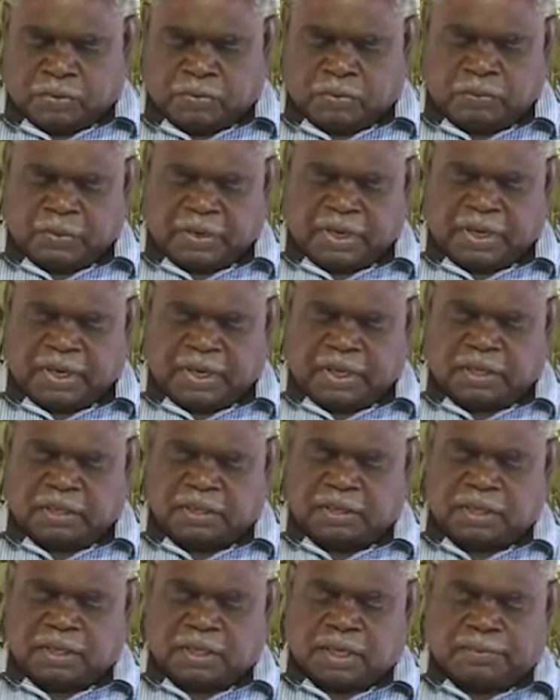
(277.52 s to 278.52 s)
We
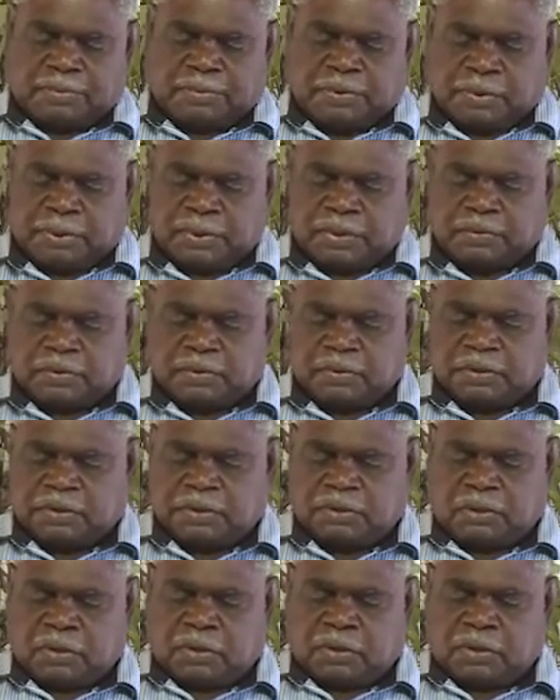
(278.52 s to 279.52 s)
can appoint
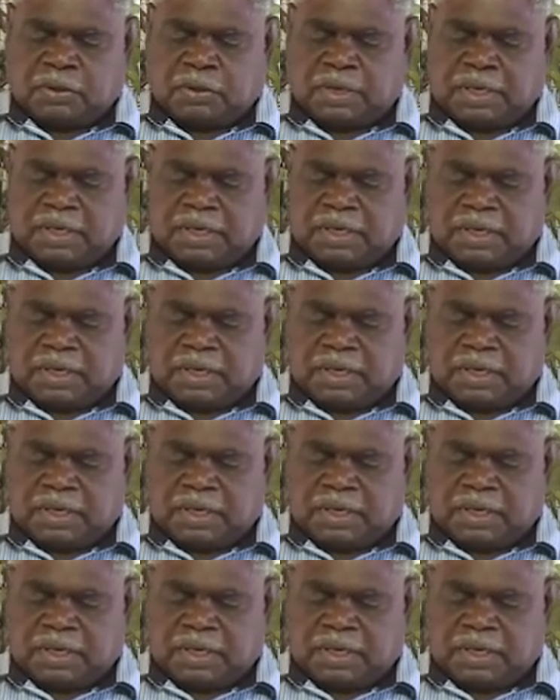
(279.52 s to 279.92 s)
strong